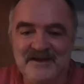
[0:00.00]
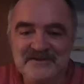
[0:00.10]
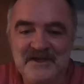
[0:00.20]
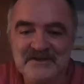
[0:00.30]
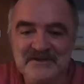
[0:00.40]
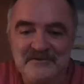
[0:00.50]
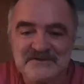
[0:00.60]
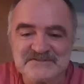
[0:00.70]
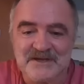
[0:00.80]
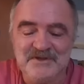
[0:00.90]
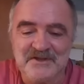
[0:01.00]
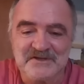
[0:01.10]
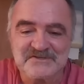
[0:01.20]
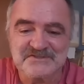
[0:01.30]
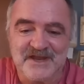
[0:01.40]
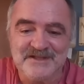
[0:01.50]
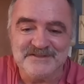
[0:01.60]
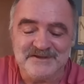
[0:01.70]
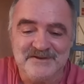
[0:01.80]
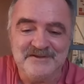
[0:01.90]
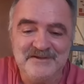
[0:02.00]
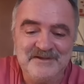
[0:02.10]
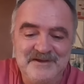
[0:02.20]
Because I'm not Australian.